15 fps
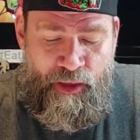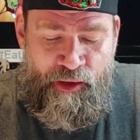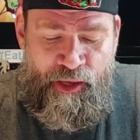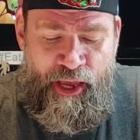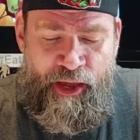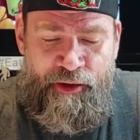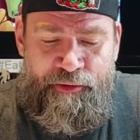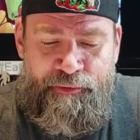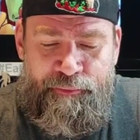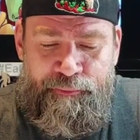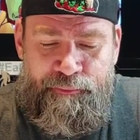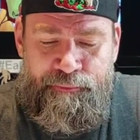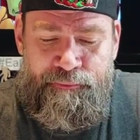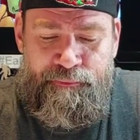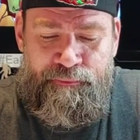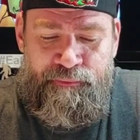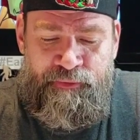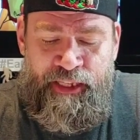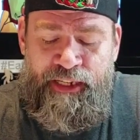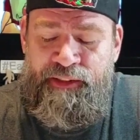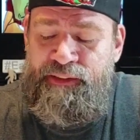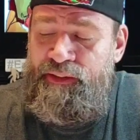yeah,
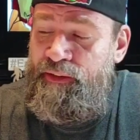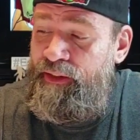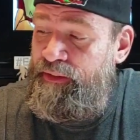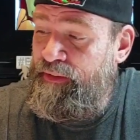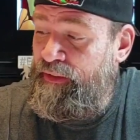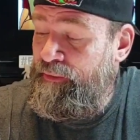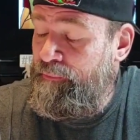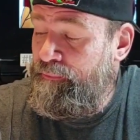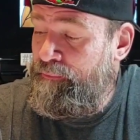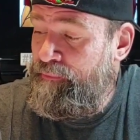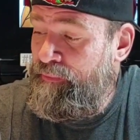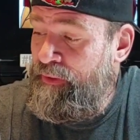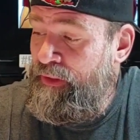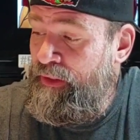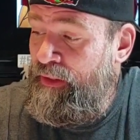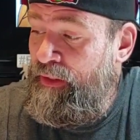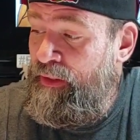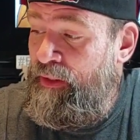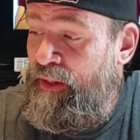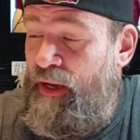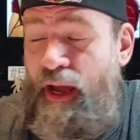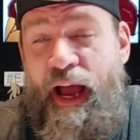that is interesting.
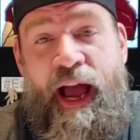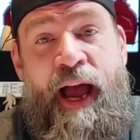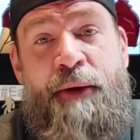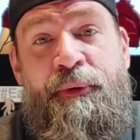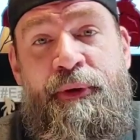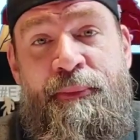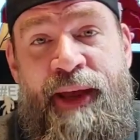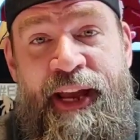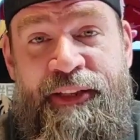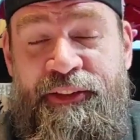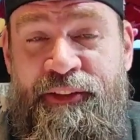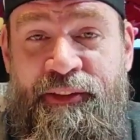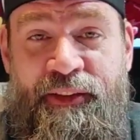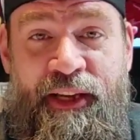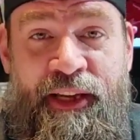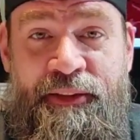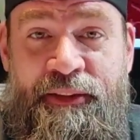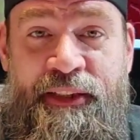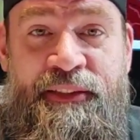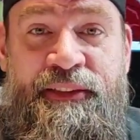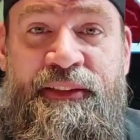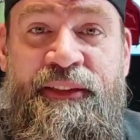I would imagine,
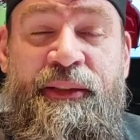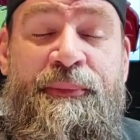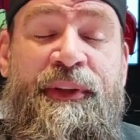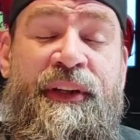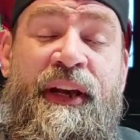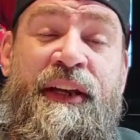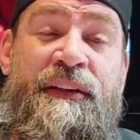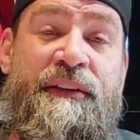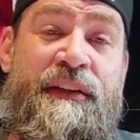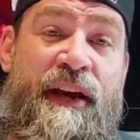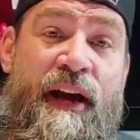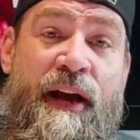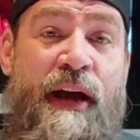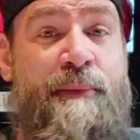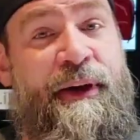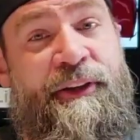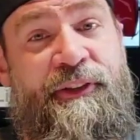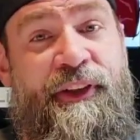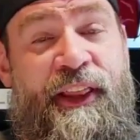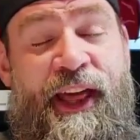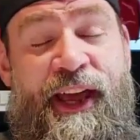and this is something I I'm actually